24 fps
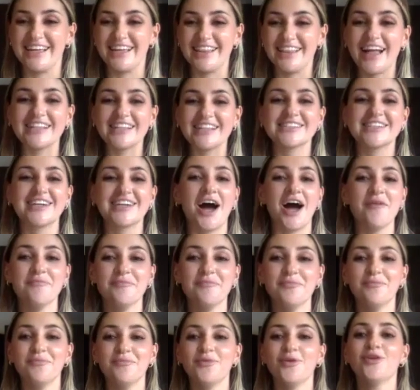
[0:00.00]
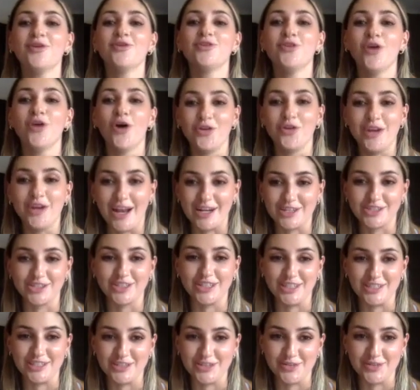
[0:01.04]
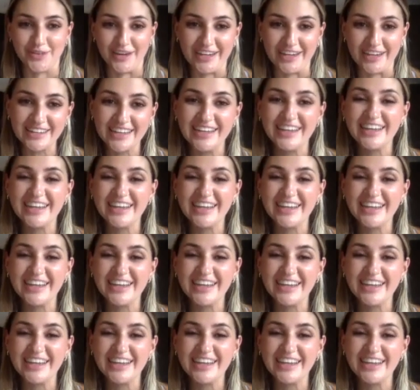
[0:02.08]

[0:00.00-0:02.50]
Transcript: that's come non-naturally to me.